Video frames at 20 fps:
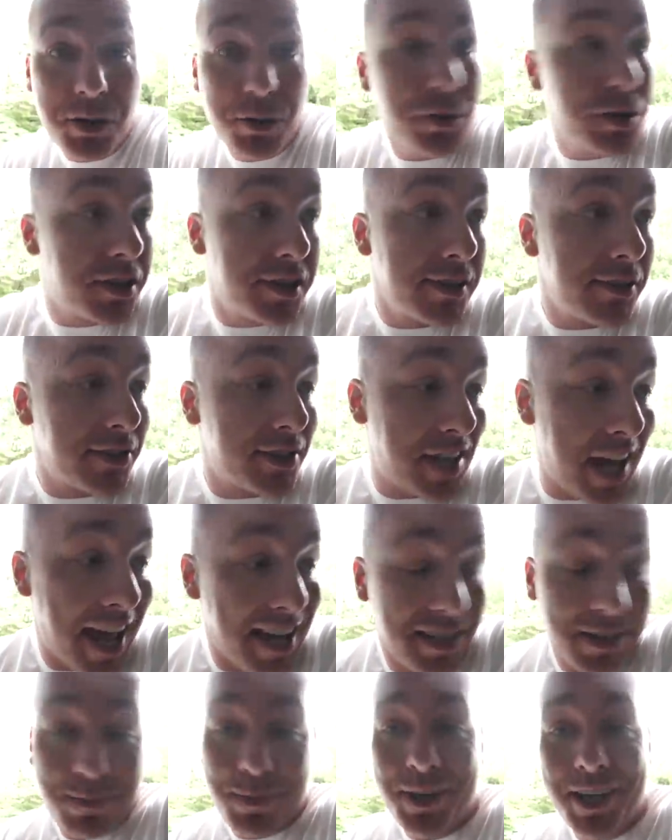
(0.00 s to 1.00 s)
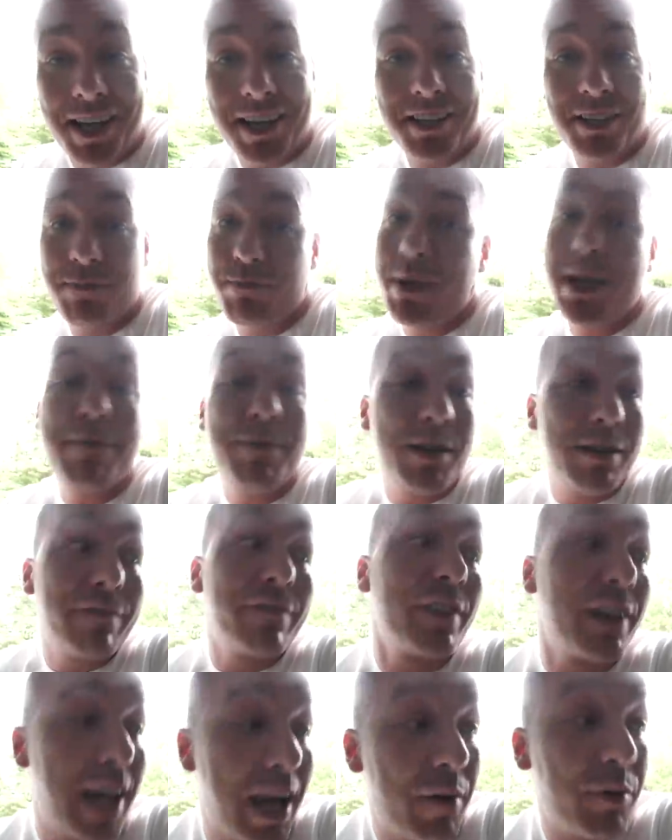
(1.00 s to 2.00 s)
you still test because maybe you
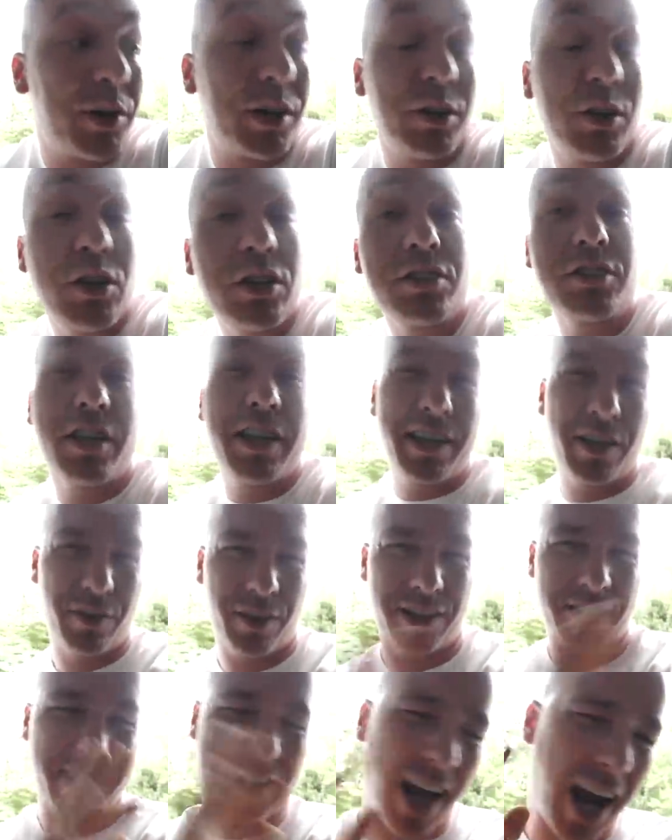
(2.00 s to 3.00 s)
forget what it looks like or it's